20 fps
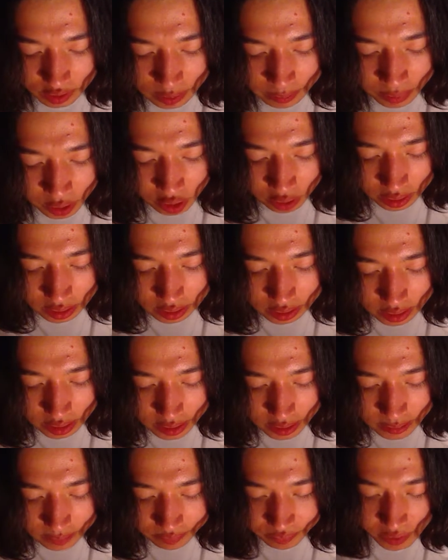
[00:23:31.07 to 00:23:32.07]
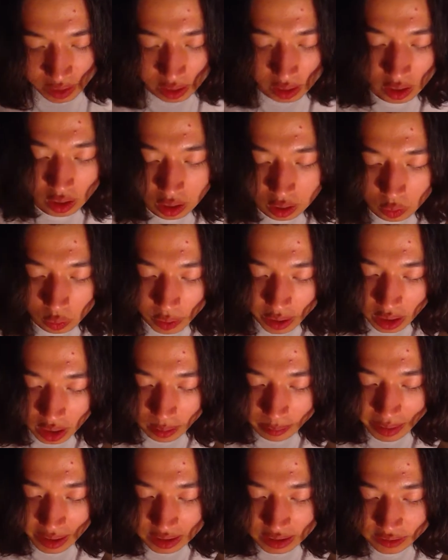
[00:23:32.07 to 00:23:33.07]
But honestly, we
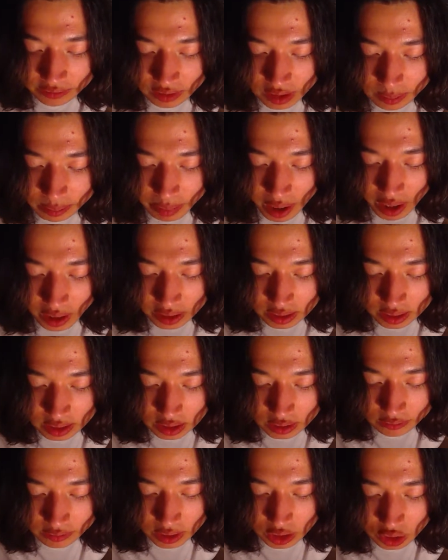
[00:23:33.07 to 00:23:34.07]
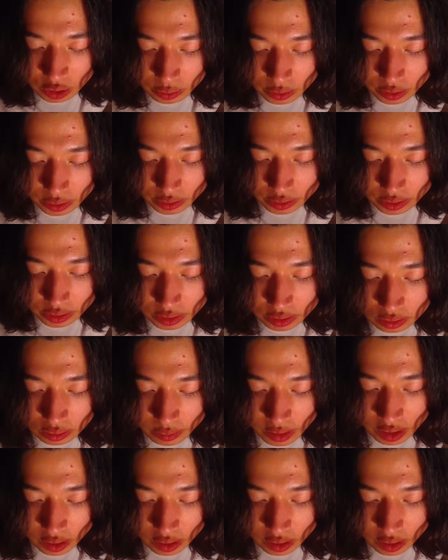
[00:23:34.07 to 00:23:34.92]
are massively biased individuals.